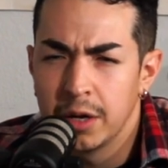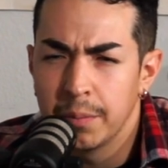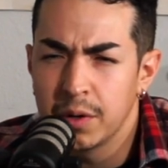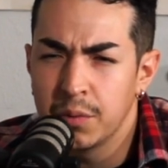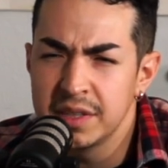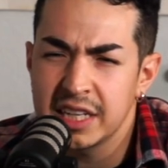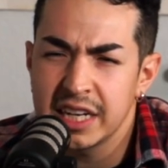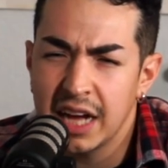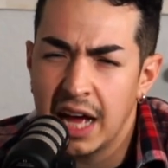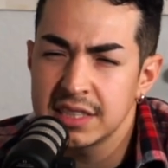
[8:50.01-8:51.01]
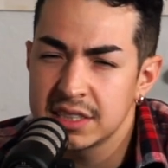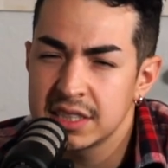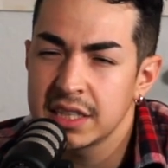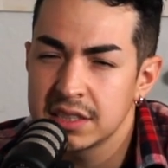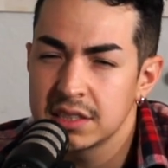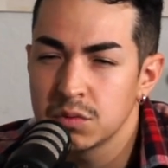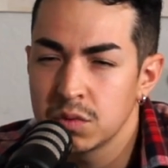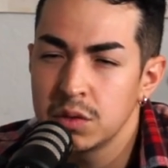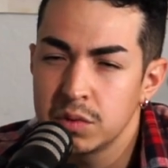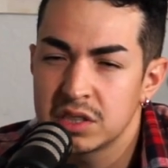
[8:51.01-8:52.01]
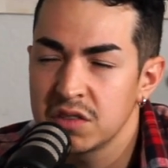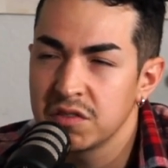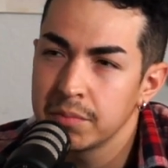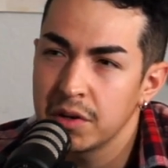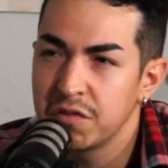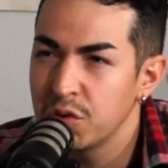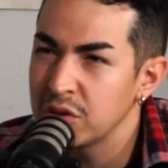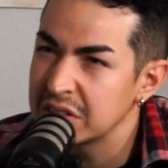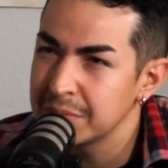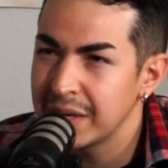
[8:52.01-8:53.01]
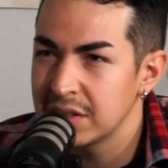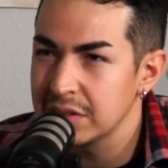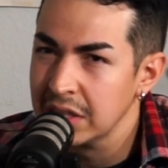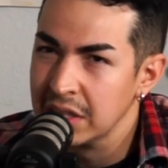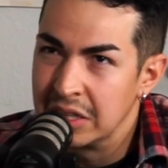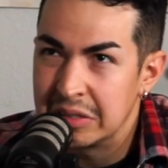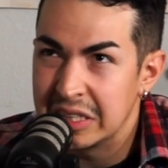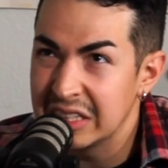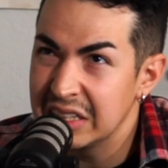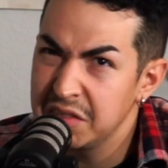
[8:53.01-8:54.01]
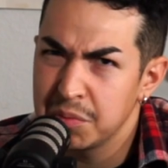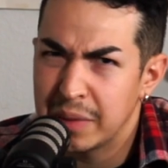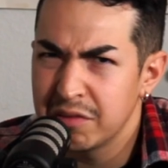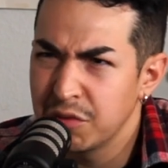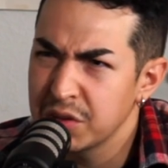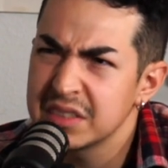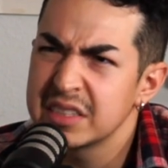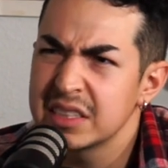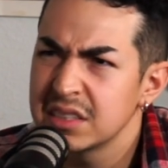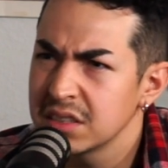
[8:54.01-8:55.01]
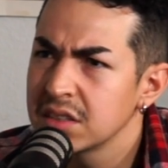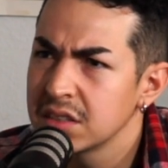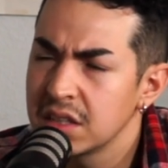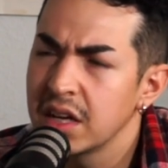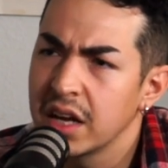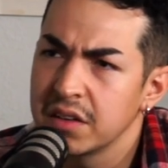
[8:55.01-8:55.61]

But I want to say I got to Texas and really was here from about four. It's about and Killeen from like four to six. Four. Yeah.